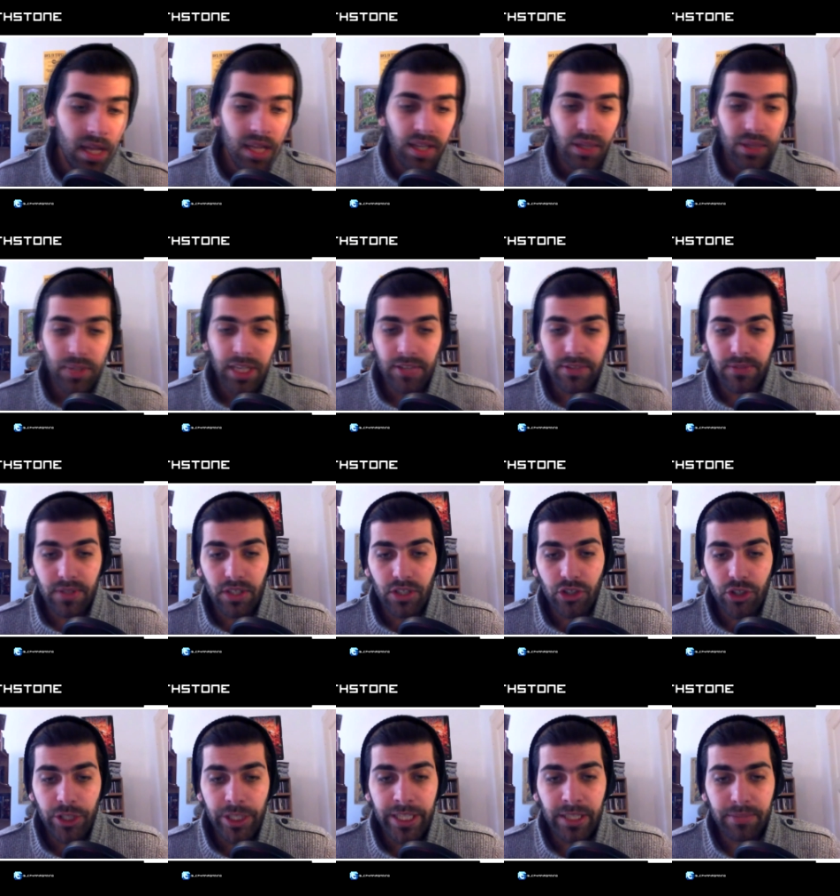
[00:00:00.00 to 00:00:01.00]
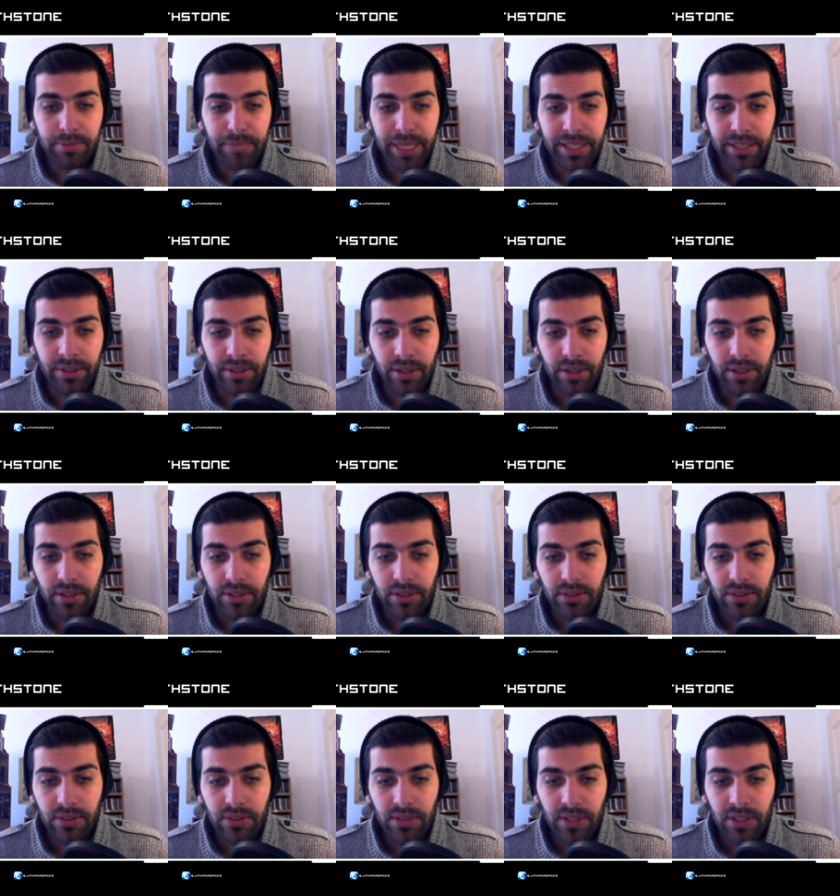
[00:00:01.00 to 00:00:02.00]
Then we have a Shield Maiden,
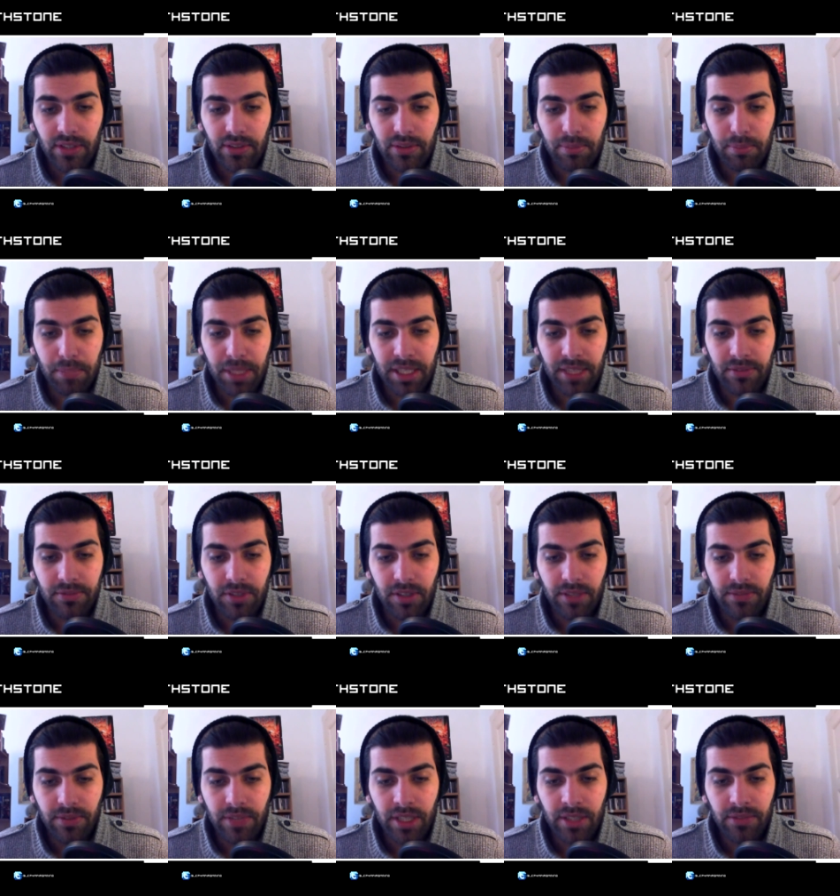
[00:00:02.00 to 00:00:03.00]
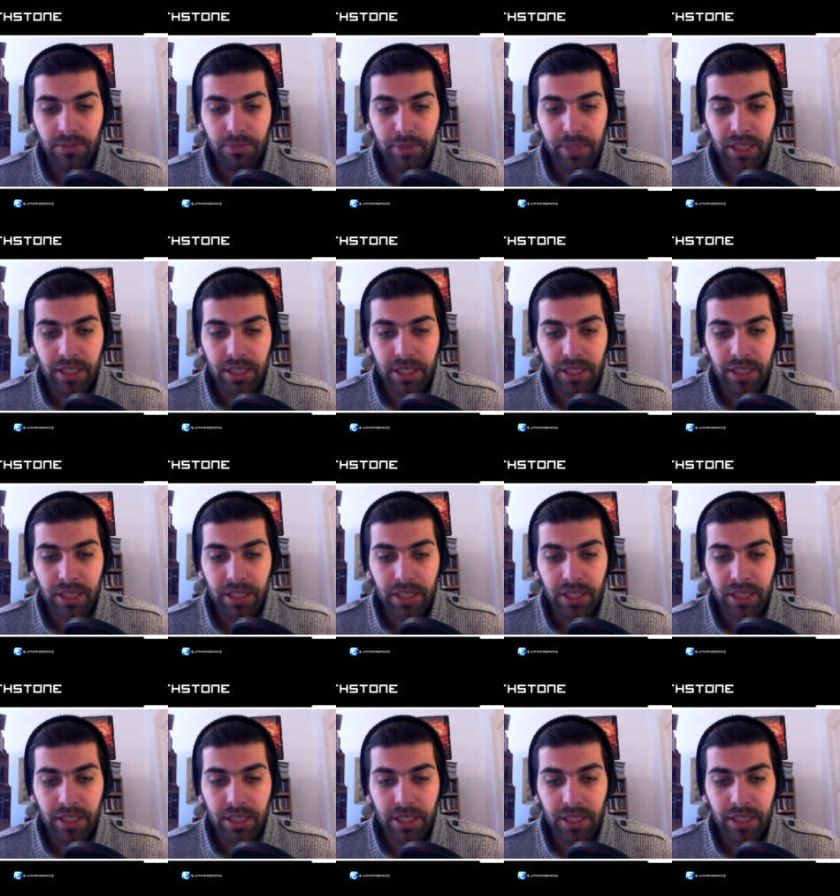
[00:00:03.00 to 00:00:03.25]
6 mana, 5/5.